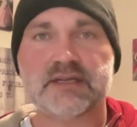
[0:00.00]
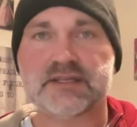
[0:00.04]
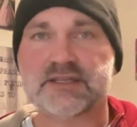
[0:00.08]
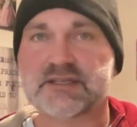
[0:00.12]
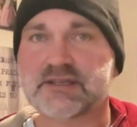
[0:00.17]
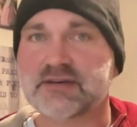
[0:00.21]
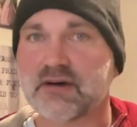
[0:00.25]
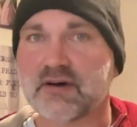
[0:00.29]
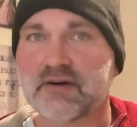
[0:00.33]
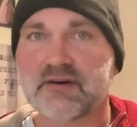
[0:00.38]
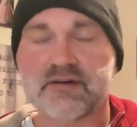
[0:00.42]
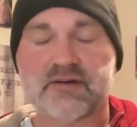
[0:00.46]

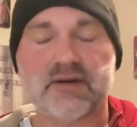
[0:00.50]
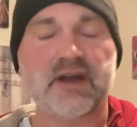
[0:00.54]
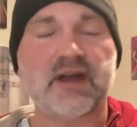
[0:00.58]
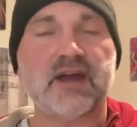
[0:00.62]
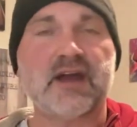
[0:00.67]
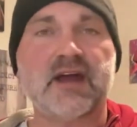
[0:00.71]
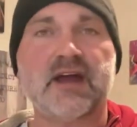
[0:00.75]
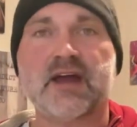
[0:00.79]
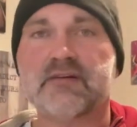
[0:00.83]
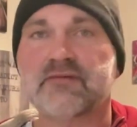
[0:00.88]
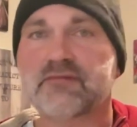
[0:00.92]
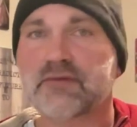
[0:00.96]
to
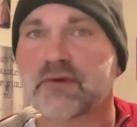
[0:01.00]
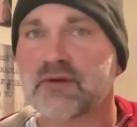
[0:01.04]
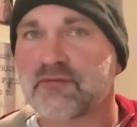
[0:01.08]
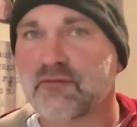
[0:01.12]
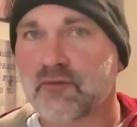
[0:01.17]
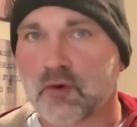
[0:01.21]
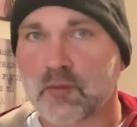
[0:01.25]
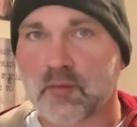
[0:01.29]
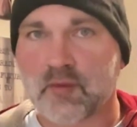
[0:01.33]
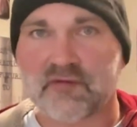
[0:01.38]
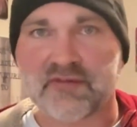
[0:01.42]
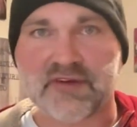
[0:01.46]
every
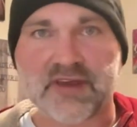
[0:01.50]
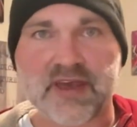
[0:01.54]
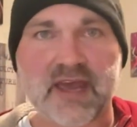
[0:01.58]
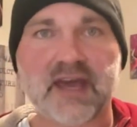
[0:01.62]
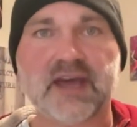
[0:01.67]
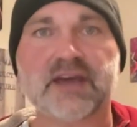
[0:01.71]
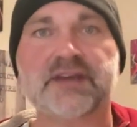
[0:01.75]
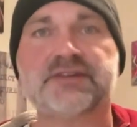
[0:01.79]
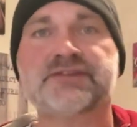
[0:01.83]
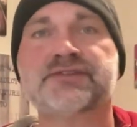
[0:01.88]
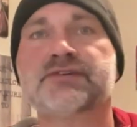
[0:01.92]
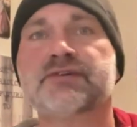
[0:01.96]
form of
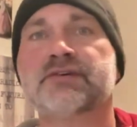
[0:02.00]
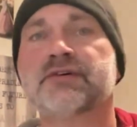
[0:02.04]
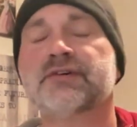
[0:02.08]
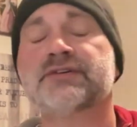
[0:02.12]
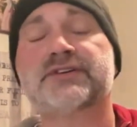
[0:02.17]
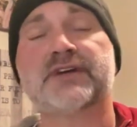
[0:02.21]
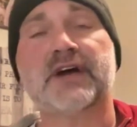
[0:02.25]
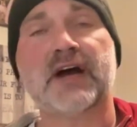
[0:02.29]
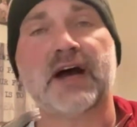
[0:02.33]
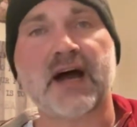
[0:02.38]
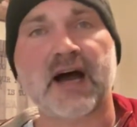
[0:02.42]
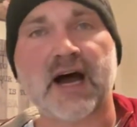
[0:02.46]
cancer,
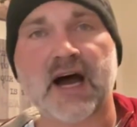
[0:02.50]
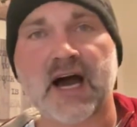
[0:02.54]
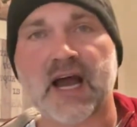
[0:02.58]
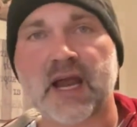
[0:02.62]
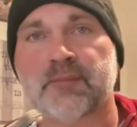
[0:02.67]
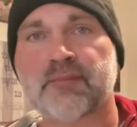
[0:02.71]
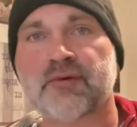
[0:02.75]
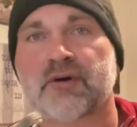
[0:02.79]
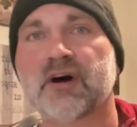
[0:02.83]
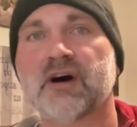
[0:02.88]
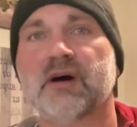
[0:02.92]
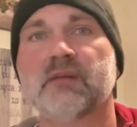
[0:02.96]
to eye
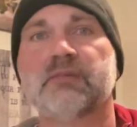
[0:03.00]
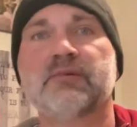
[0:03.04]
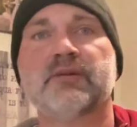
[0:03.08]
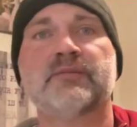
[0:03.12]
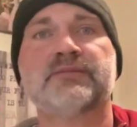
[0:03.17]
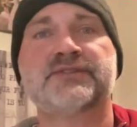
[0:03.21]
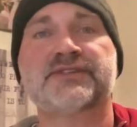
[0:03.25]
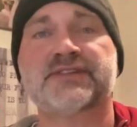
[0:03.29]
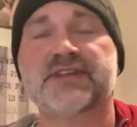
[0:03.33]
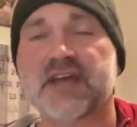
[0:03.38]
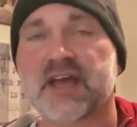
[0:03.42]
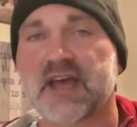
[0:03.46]

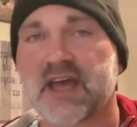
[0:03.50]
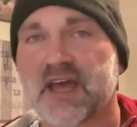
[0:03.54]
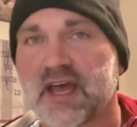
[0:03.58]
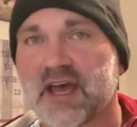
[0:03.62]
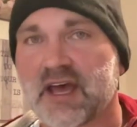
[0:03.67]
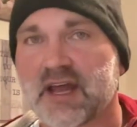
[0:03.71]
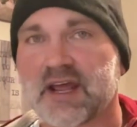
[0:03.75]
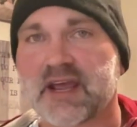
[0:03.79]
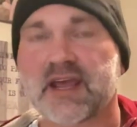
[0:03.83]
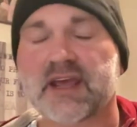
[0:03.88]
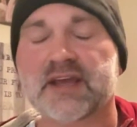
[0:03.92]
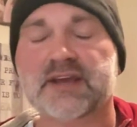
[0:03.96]
problems, to
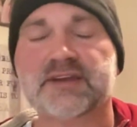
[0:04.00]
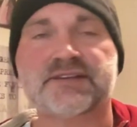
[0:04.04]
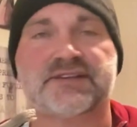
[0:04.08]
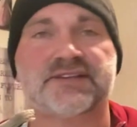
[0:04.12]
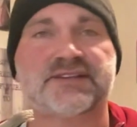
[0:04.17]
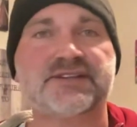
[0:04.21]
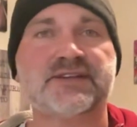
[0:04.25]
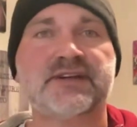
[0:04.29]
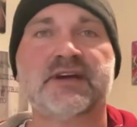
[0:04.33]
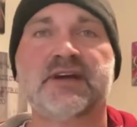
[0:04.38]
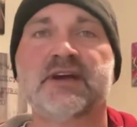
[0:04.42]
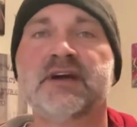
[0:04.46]

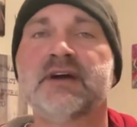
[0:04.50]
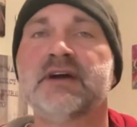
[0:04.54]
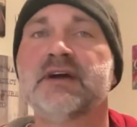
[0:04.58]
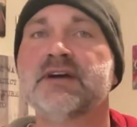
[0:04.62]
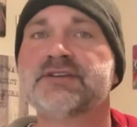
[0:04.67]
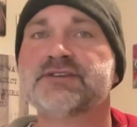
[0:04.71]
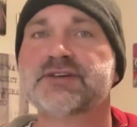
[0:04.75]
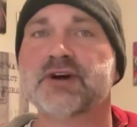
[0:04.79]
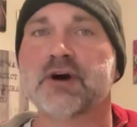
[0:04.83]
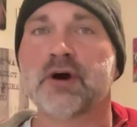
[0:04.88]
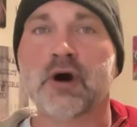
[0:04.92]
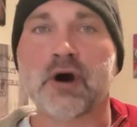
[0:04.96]
headaches,
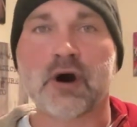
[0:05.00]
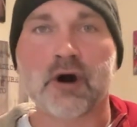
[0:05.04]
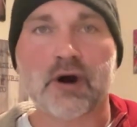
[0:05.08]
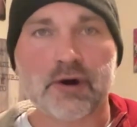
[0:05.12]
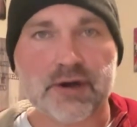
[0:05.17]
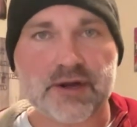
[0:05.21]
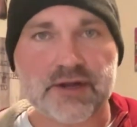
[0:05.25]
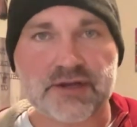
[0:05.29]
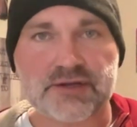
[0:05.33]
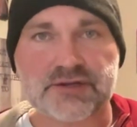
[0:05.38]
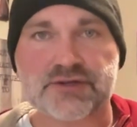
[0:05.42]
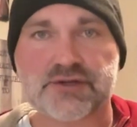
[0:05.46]
to
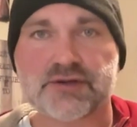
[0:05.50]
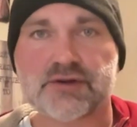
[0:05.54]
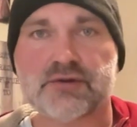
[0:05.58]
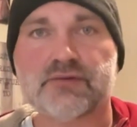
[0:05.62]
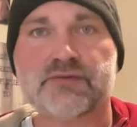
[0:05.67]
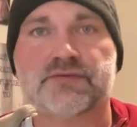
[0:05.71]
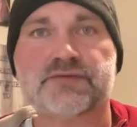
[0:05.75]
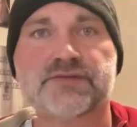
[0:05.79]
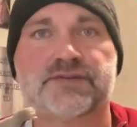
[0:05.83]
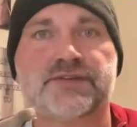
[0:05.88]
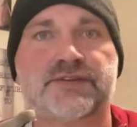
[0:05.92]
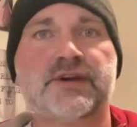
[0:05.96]
heart
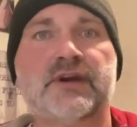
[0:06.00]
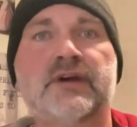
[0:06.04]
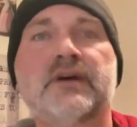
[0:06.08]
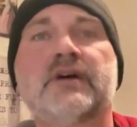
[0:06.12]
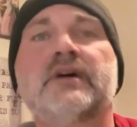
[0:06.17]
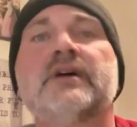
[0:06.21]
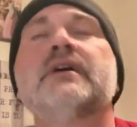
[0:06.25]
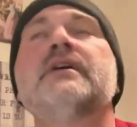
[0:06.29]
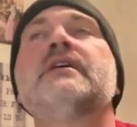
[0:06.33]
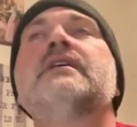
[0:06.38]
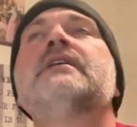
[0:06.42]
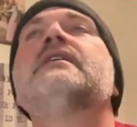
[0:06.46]
issues,
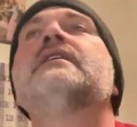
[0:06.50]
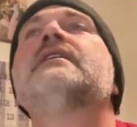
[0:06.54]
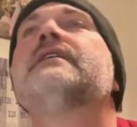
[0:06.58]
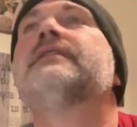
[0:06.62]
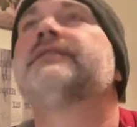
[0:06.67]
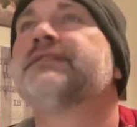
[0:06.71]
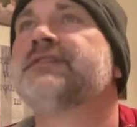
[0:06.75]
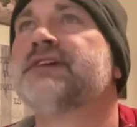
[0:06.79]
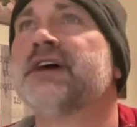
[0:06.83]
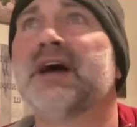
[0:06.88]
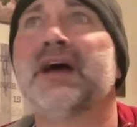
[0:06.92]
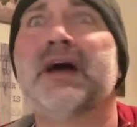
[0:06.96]

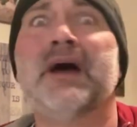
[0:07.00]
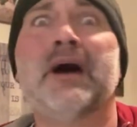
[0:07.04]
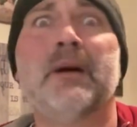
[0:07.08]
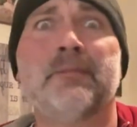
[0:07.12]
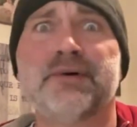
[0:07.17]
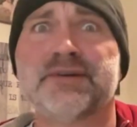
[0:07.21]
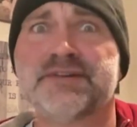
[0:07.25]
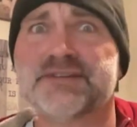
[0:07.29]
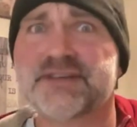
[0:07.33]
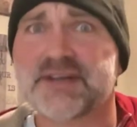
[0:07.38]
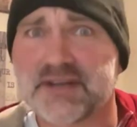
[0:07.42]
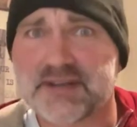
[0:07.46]
to
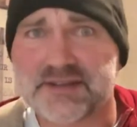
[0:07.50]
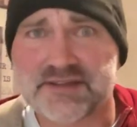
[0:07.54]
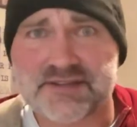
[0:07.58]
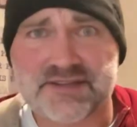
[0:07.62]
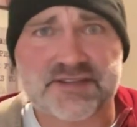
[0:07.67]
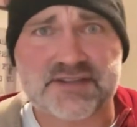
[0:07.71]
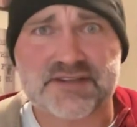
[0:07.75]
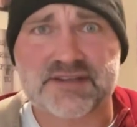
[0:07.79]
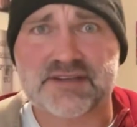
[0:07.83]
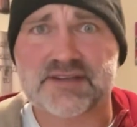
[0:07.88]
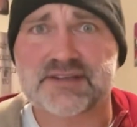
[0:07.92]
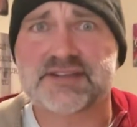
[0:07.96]

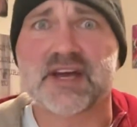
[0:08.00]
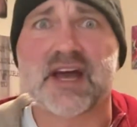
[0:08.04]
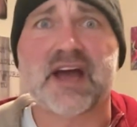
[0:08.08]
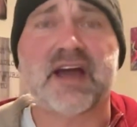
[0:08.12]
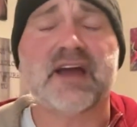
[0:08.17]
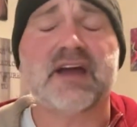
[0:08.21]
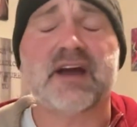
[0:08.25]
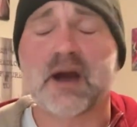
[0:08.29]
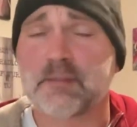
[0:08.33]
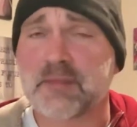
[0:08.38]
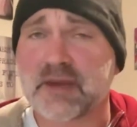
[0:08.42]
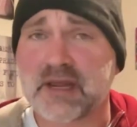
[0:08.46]
impotence.
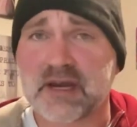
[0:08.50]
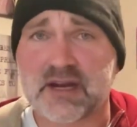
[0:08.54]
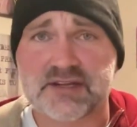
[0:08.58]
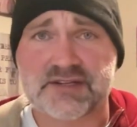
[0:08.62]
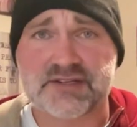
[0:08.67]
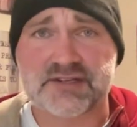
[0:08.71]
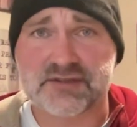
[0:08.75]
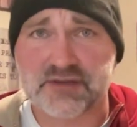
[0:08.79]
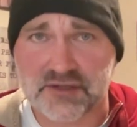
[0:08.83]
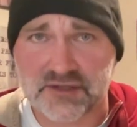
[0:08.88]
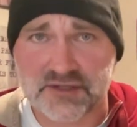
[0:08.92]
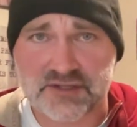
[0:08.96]
I mean,
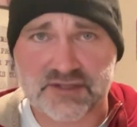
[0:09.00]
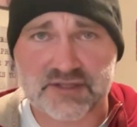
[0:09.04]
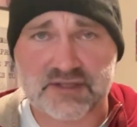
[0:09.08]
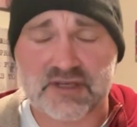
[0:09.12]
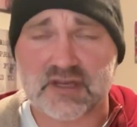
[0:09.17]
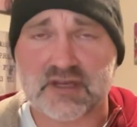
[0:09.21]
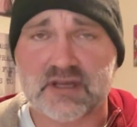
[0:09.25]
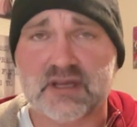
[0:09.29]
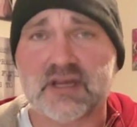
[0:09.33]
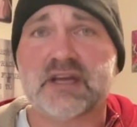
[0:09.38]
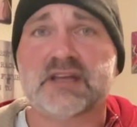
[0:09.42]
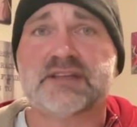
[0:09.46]
it's just,
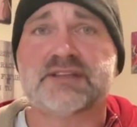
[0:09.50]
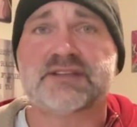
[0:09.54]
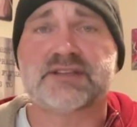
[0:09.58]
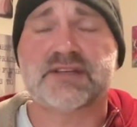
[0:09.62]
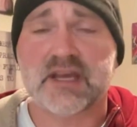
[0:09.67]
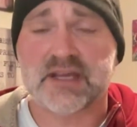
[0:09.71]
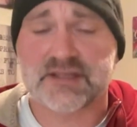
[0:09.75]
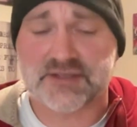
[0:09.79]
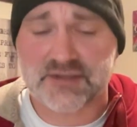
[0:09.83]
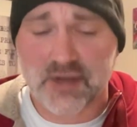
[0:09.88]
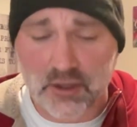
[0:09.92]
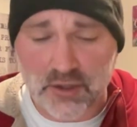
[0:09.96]
it's
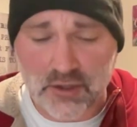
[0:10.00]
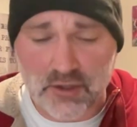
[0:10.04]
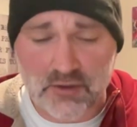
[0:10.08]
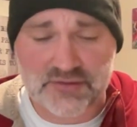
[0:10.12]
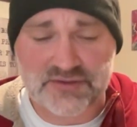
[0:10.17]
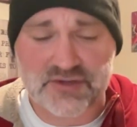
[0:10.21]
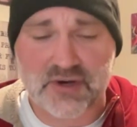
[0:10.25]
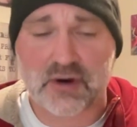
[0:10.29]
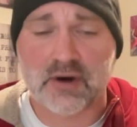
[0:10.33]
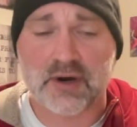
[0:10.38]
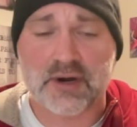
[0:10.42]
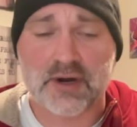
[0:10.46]
it
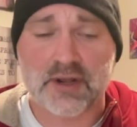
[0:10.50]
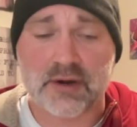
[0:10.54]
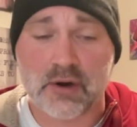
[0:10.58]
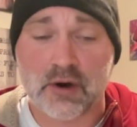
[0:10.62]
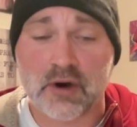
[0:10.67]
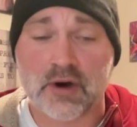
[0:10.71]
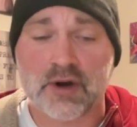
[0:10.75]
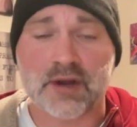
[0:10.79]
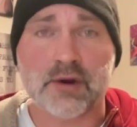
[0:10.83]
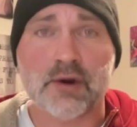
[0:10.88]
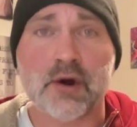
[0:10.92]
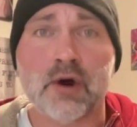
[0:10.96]
goes on and
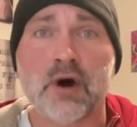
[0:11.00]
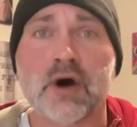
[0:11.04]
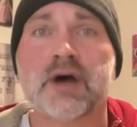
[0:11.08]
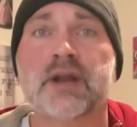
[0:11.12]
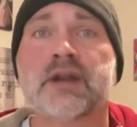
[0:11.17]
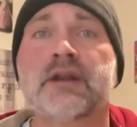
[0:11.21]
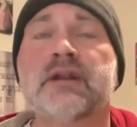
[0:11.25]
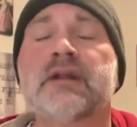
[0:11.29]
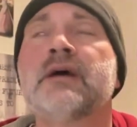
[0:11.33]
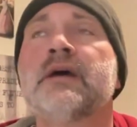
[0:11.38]
on and on.